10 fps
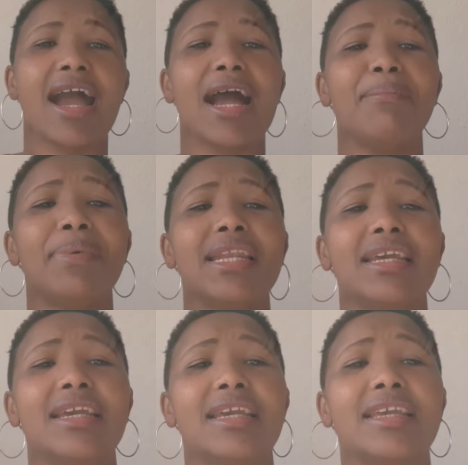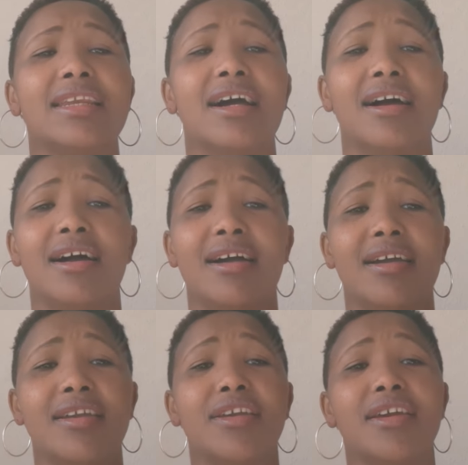company
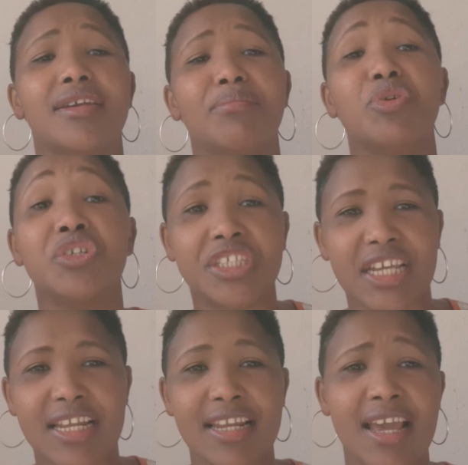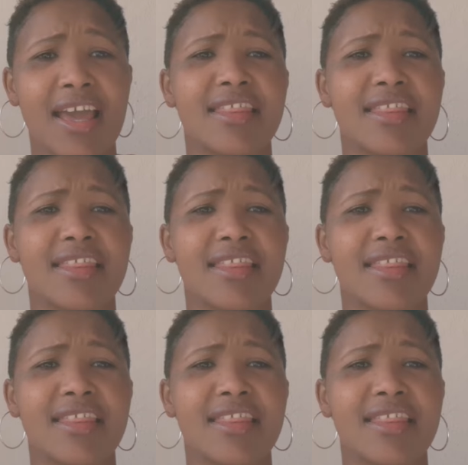in Munich.